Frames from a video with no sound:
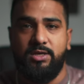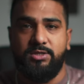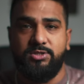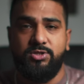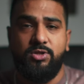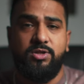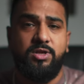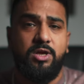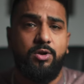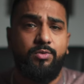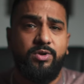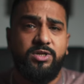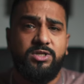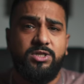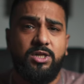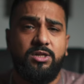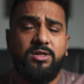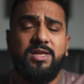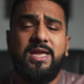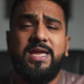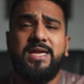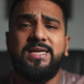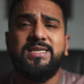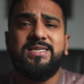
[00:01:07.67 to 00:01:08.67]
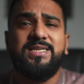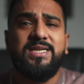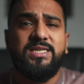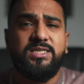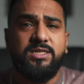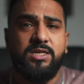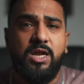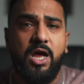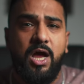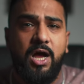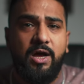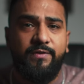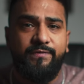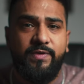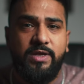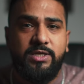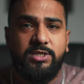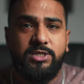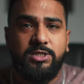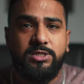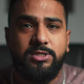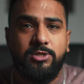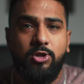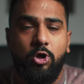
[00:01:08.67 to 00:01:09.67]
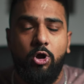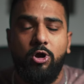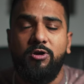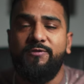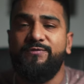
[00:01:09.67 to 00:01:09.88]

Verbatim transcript: so the original six and a half inches long